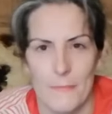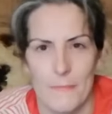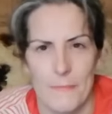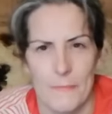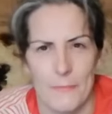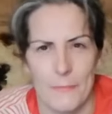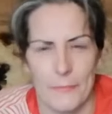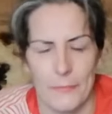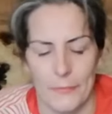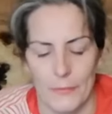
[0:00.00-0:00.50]

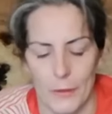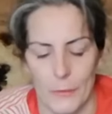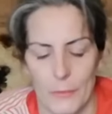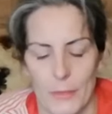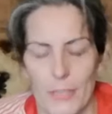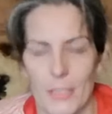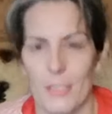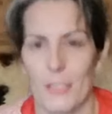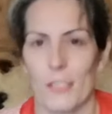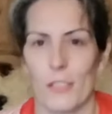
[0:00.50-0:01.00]
Now we
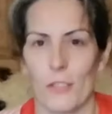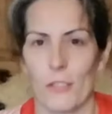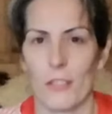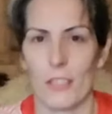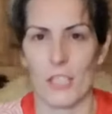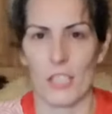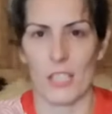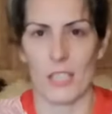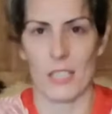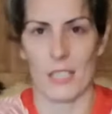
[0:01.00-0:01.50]
could
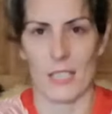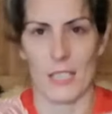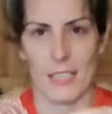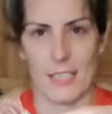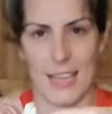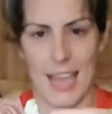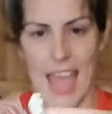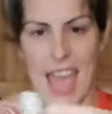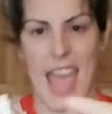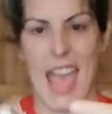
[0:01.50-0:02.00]
scrunch this
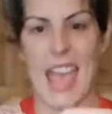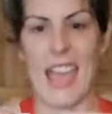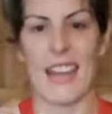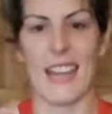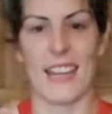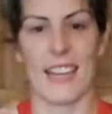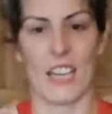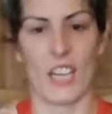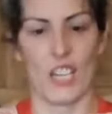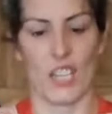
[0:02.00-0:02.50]
into
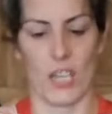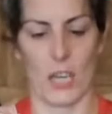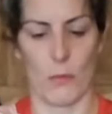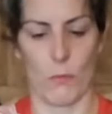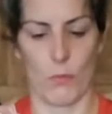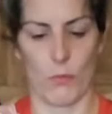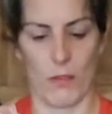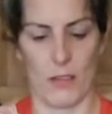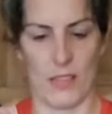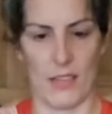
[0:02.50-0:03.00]
any shape
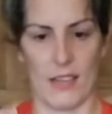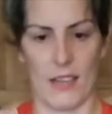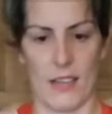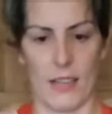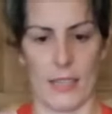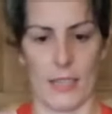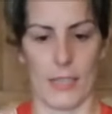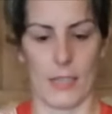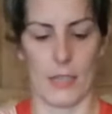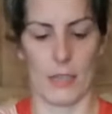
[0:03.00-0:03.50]
we
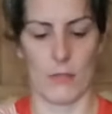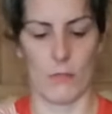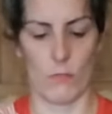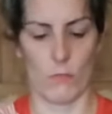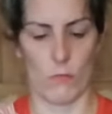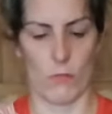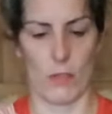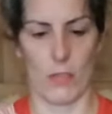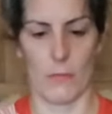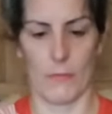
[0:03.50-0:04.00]
like, couldn't
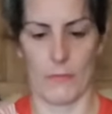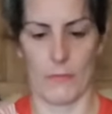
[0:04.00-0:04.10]
we?